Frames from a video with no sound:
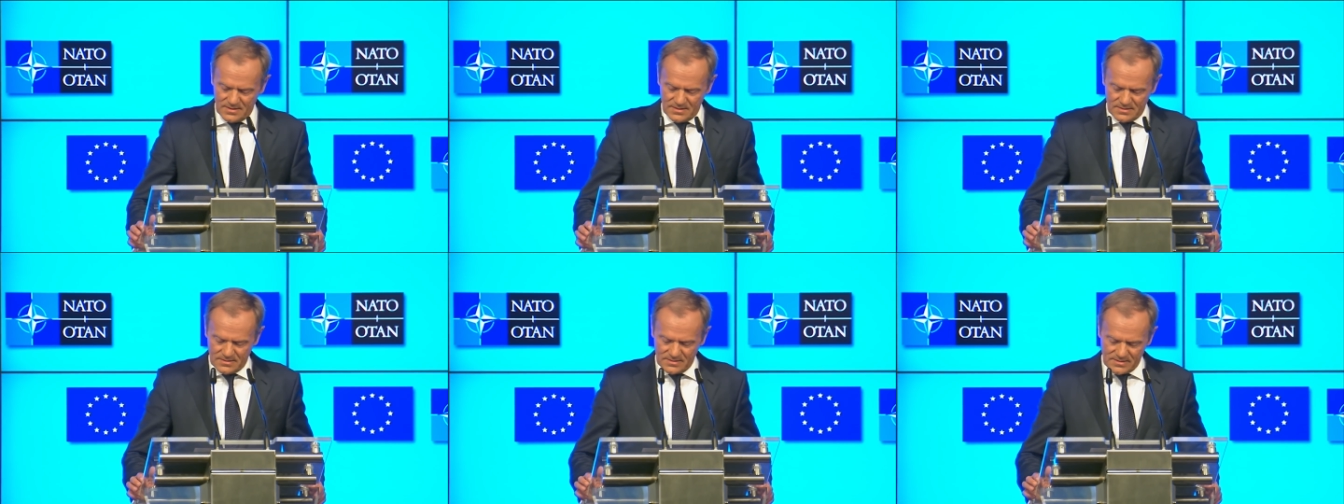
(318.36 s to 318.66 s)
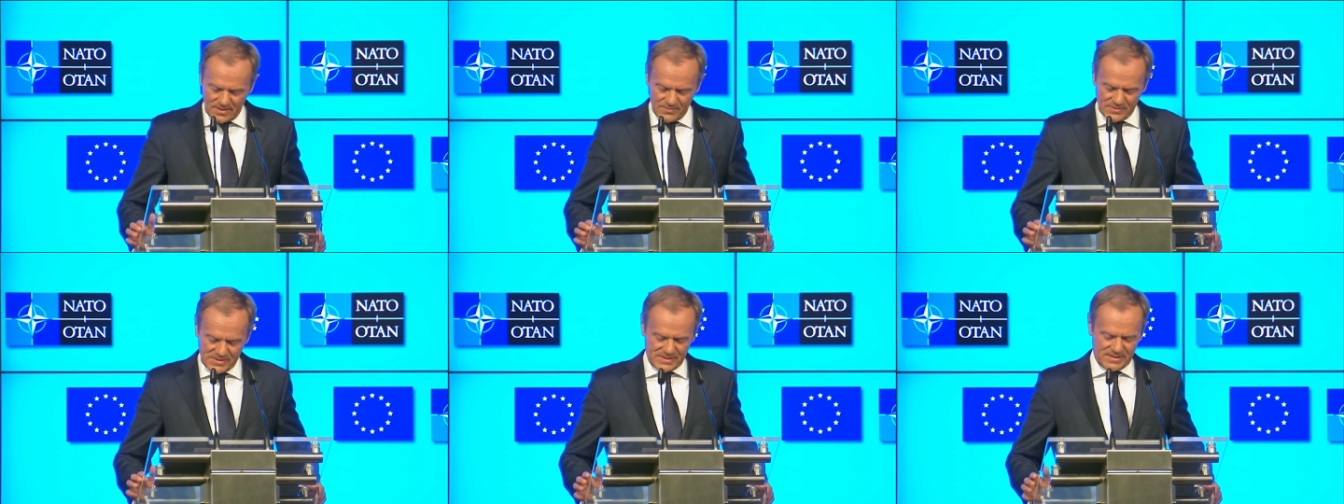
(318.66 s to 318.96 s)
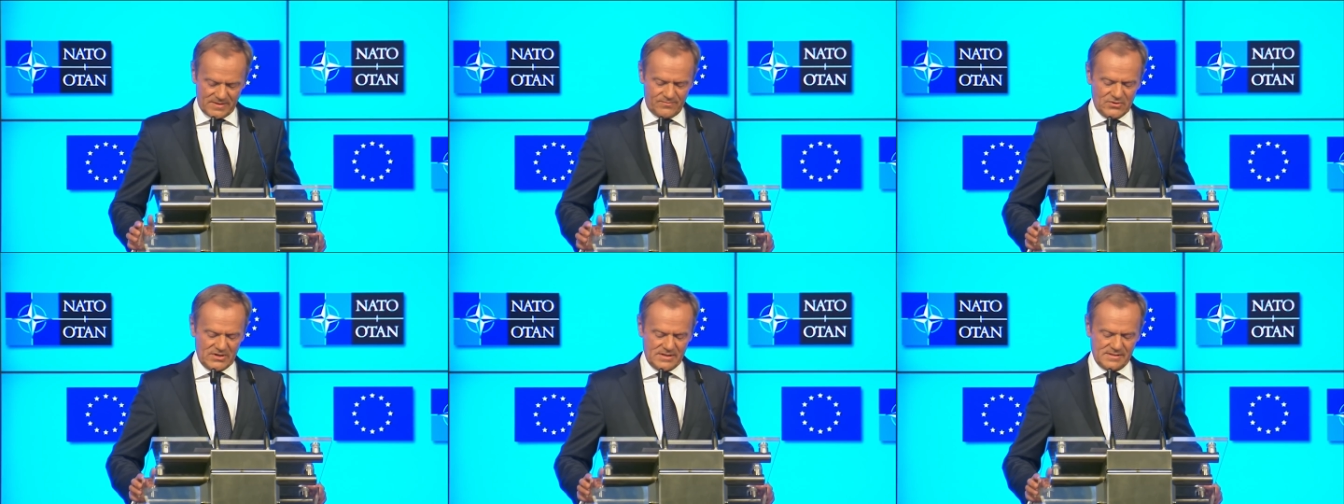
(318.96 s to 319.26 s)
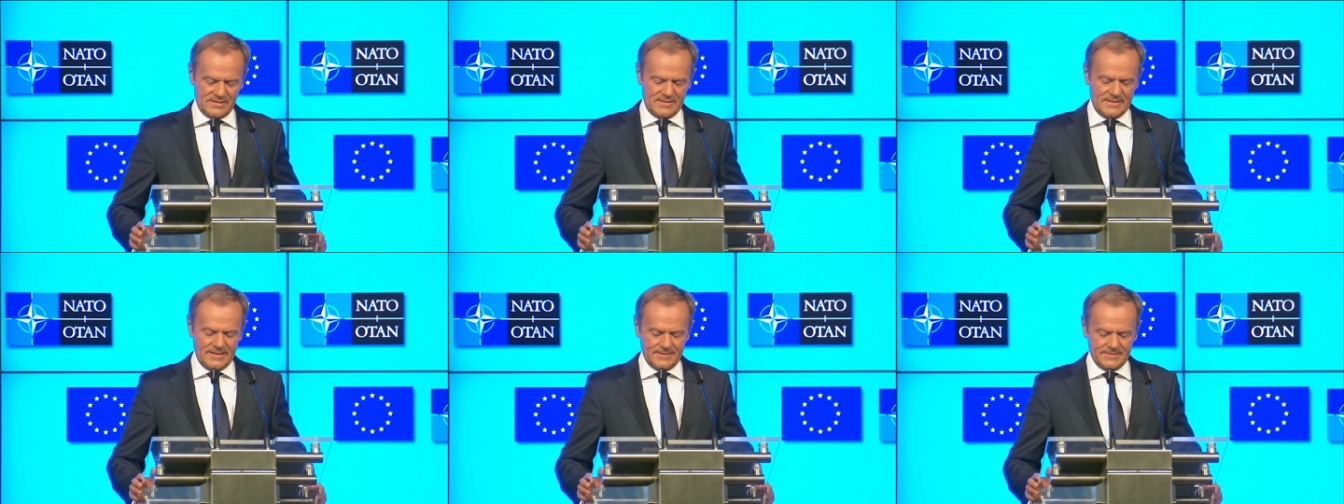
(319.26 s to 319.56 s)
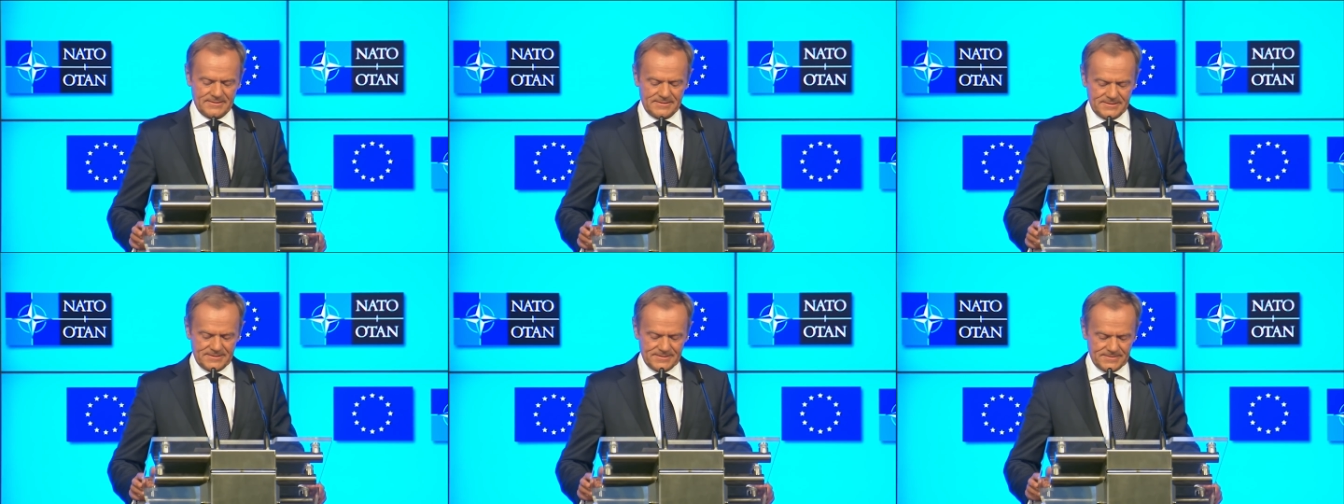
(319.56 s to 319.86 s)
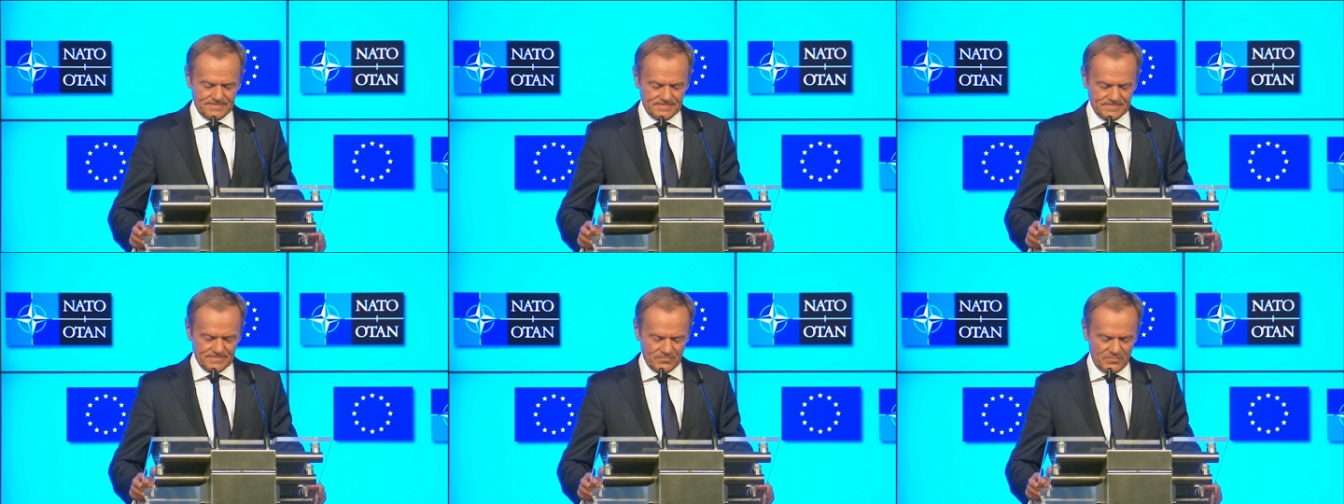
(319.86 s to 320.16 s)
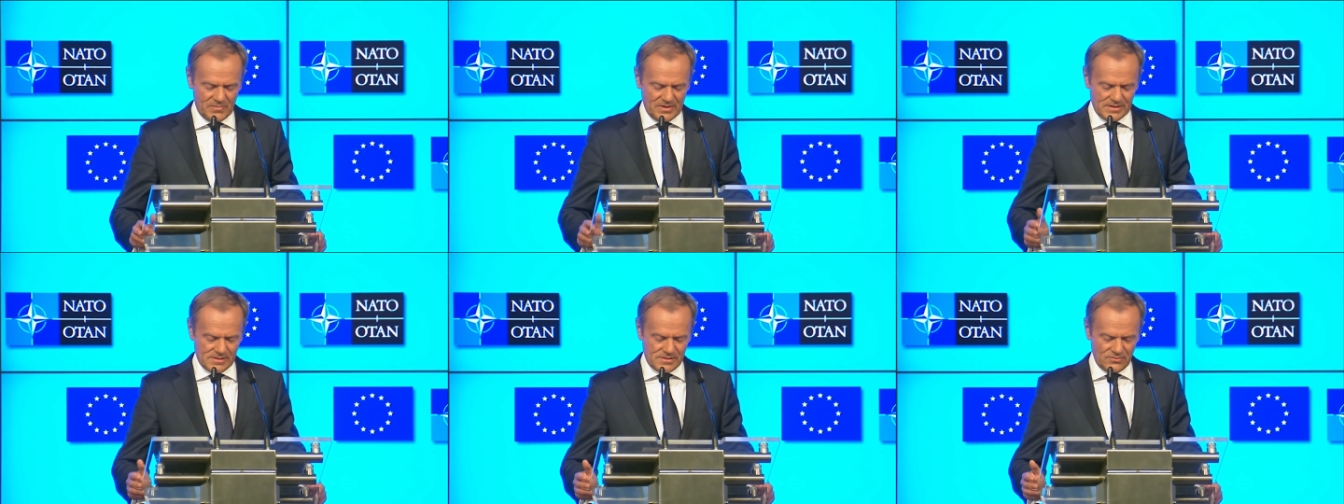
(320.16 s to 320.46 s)
Dear Mr. President,
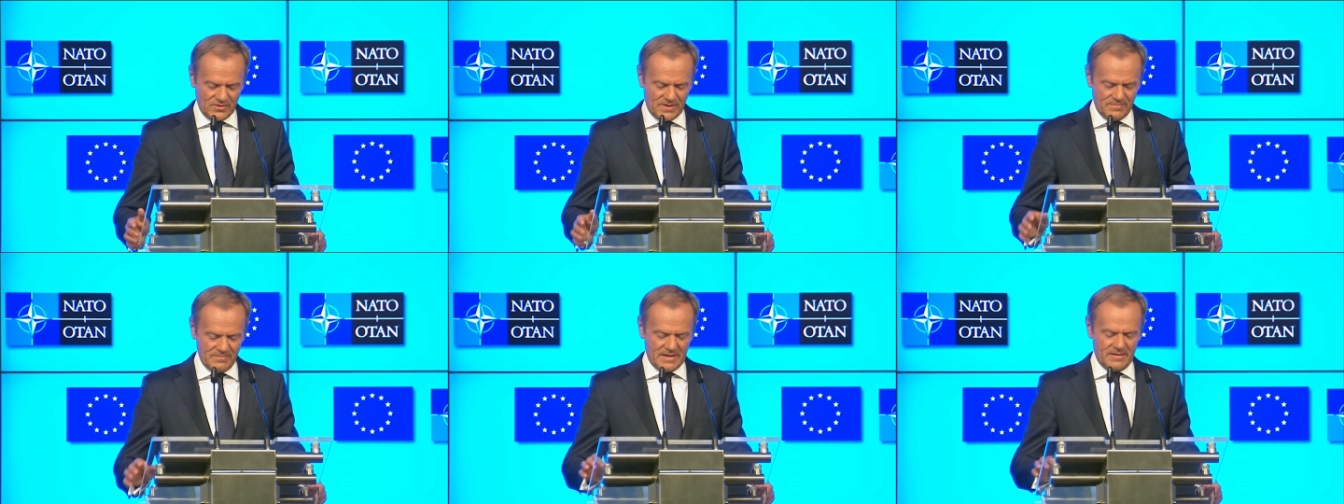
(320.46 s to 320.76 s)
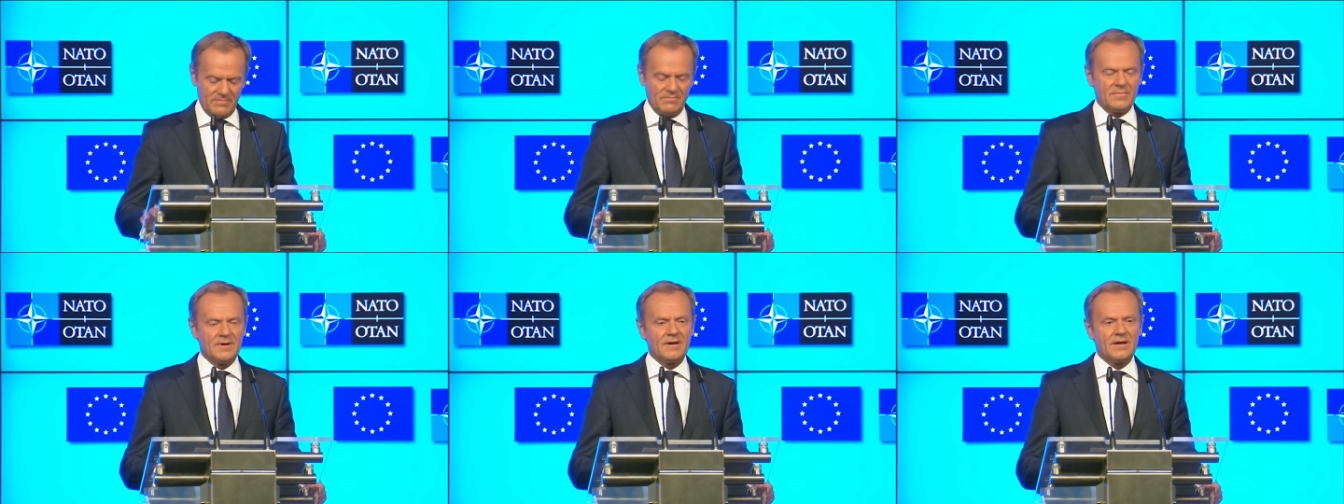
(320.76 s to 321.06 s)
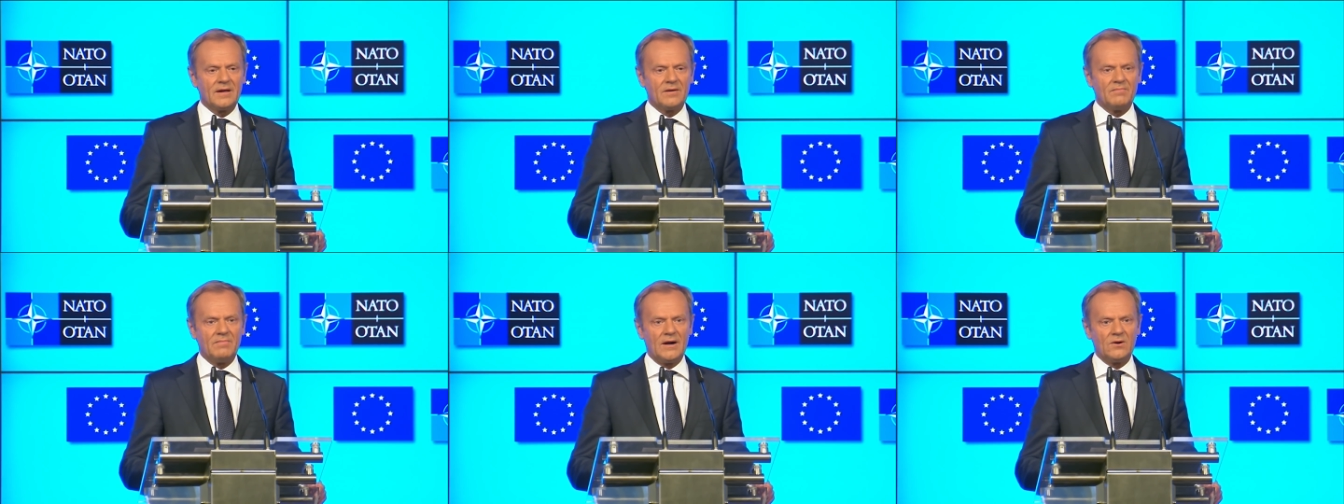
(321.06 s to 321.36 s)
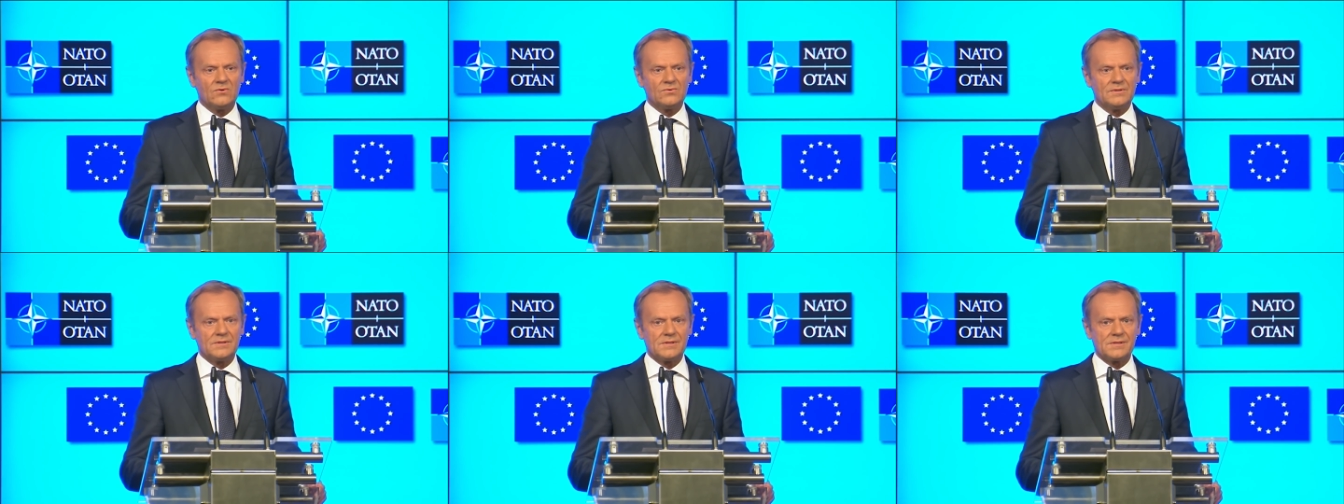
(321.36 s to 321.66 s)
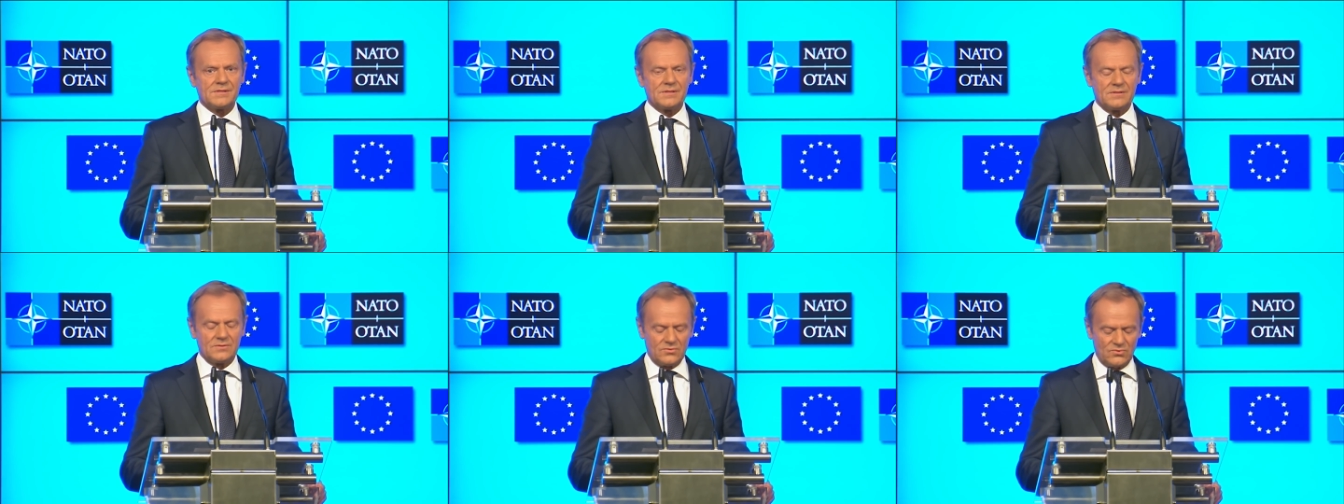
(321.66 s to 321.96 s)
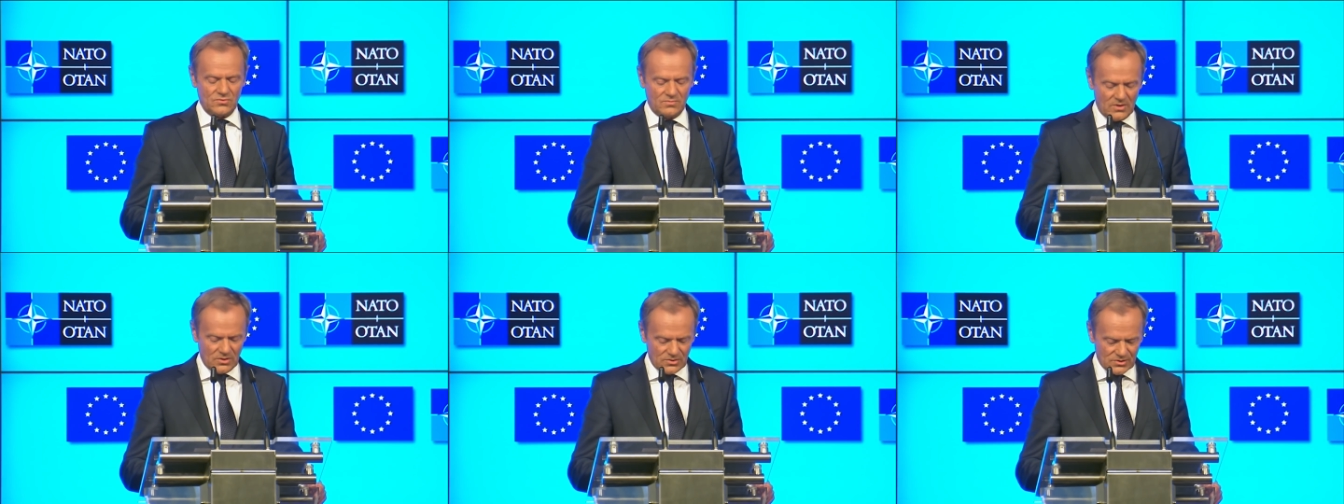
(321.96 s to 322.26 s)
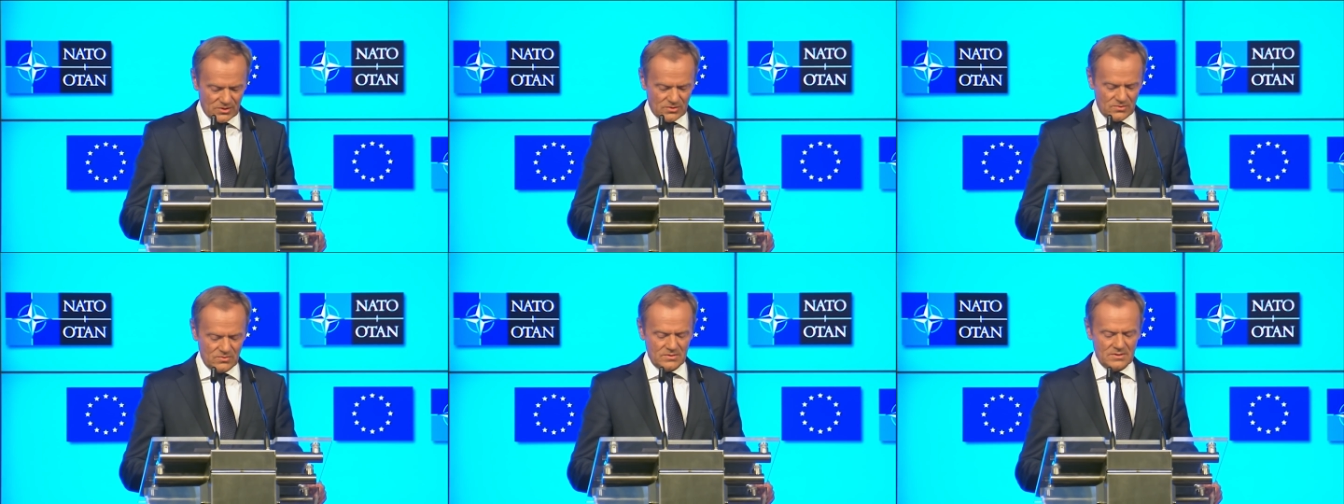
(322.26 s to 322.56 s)
please remember about this
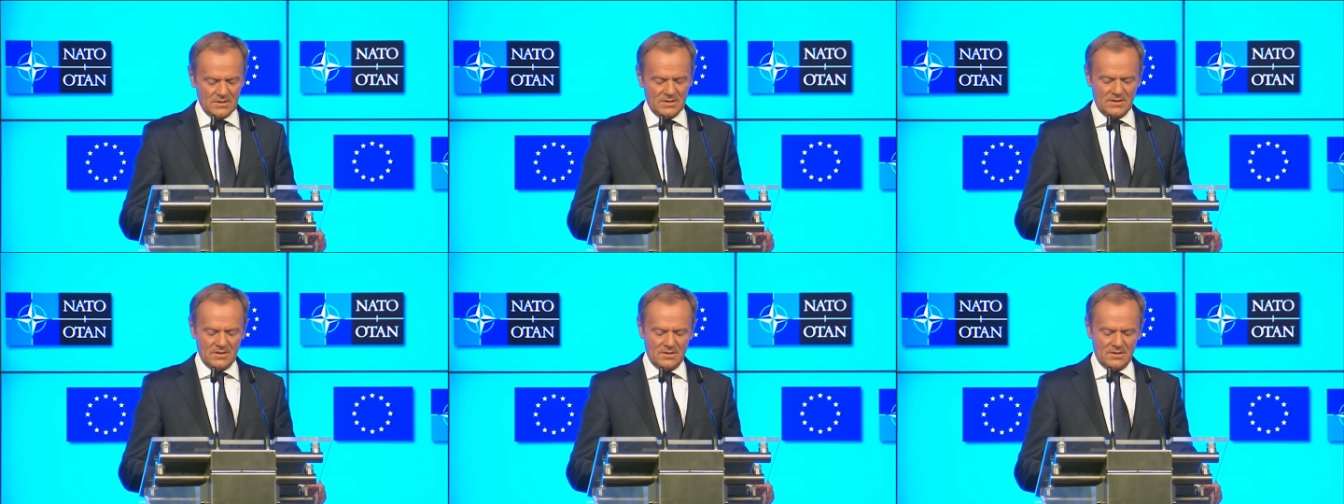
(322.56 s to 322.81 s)
tomorrow